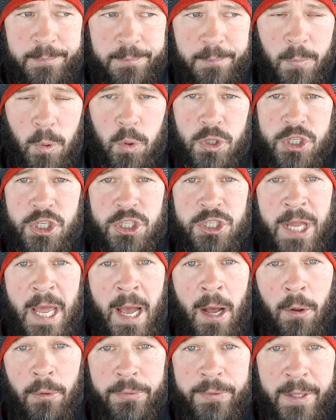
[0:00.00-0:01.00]
more
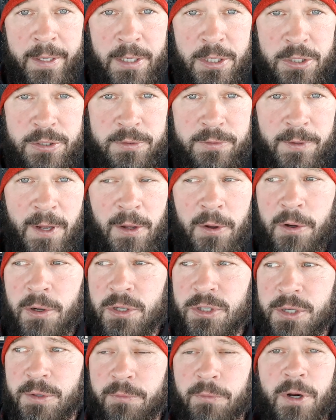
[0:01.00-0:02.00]
stout than his
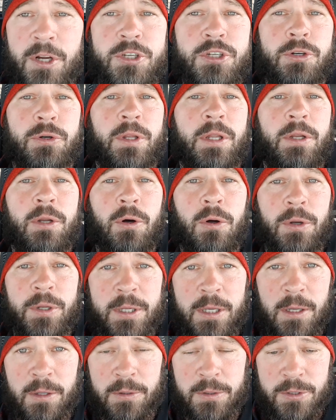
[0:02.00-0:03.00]
fellows and richer than all
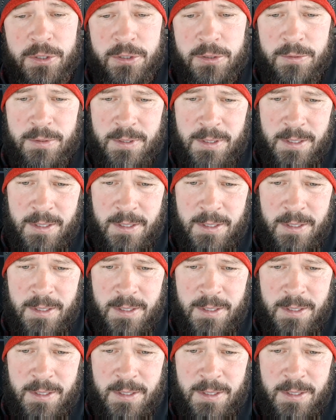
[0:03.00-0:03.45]
the others.